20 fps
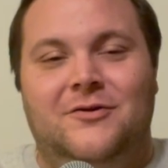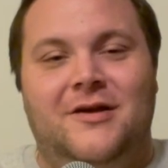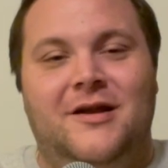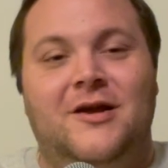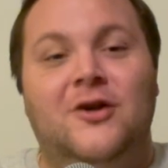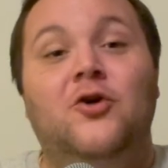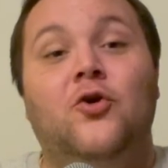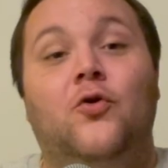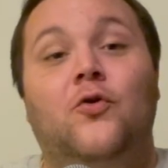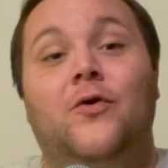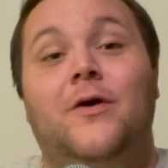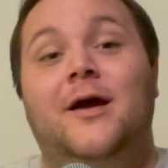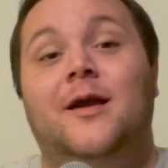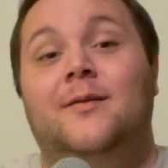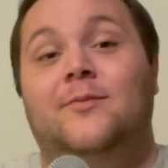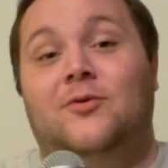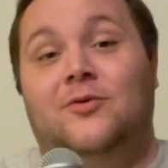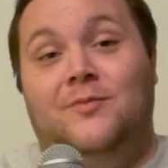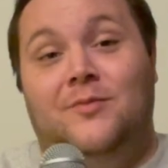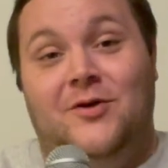
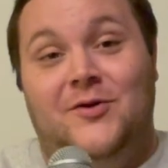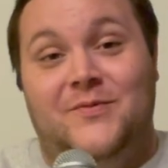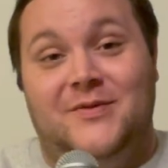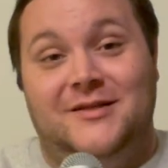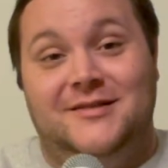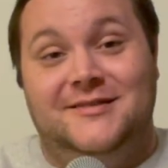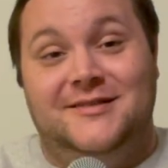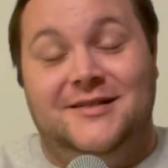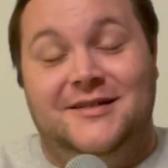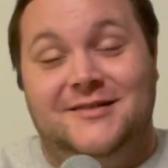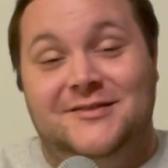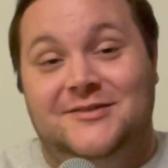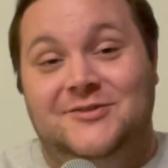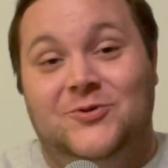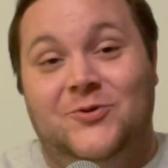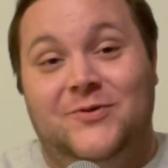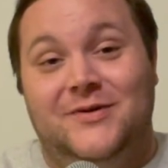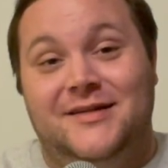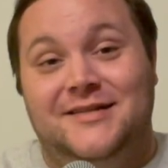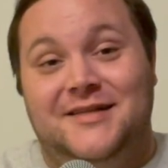incredible moments and
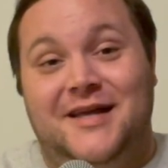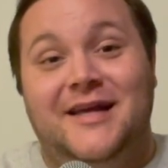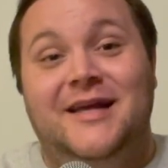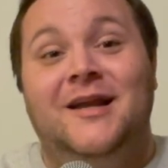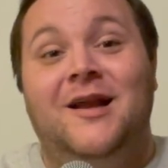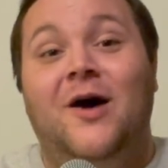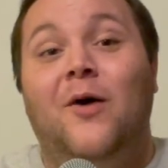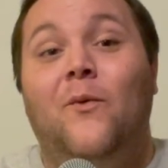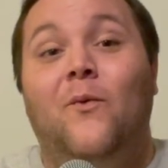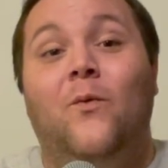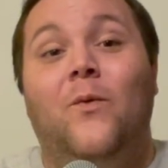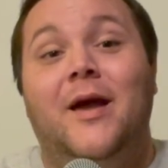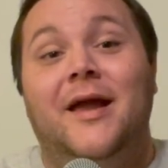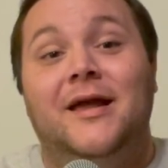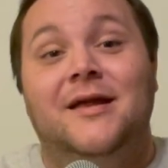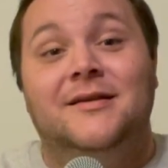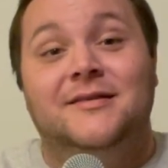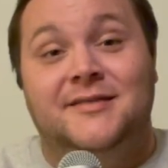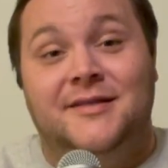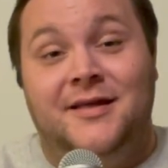stories. I cannot
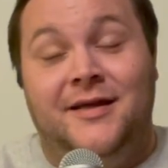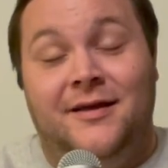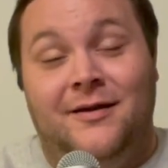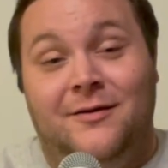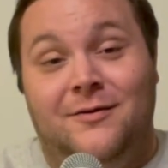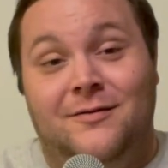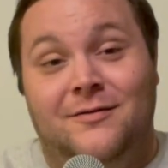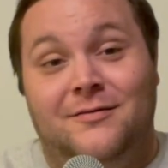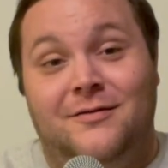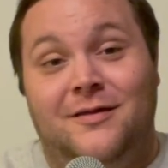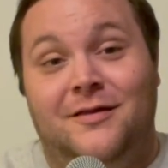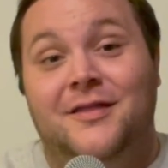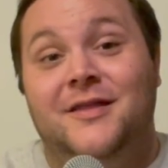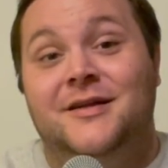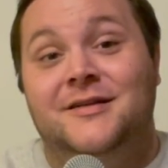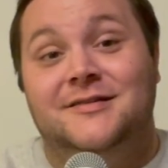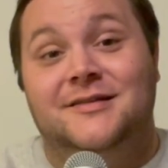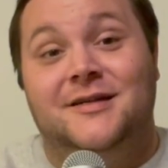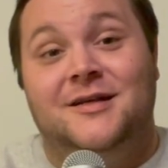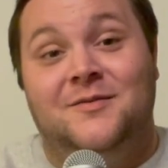wait to hear the
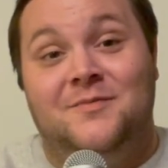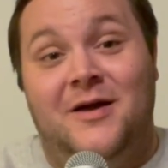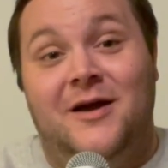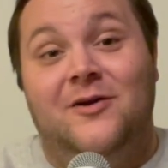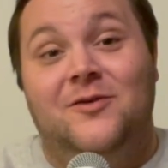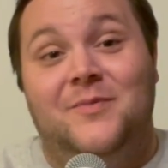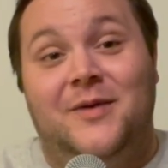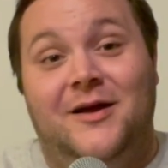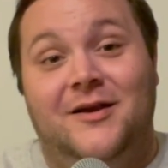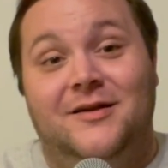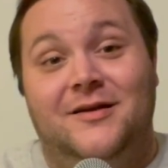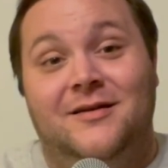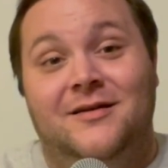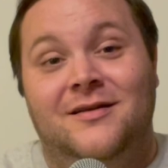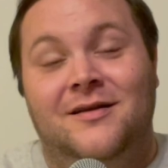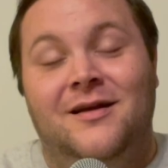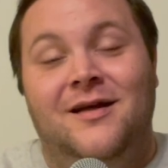things that come out about it.